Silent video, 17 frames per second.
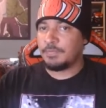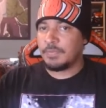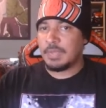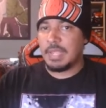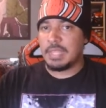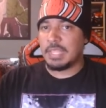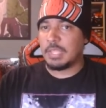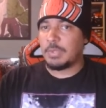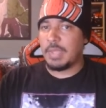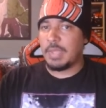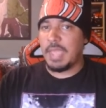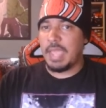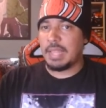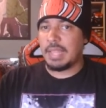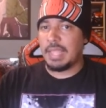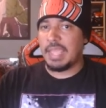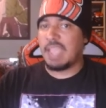I think you
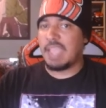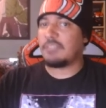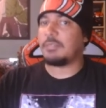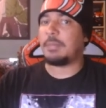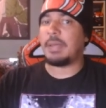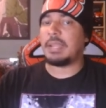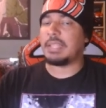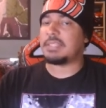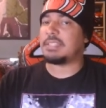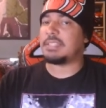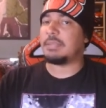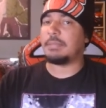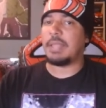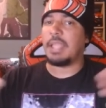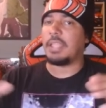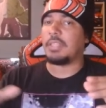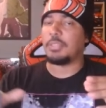had like everybody except
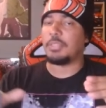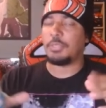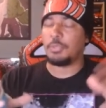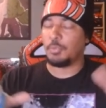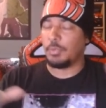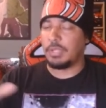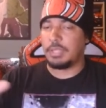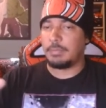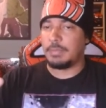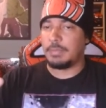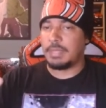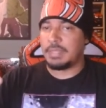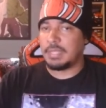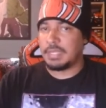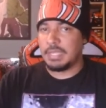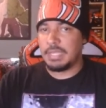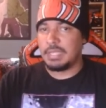like three
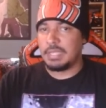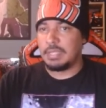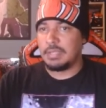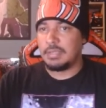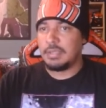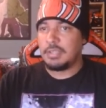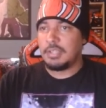bend the knee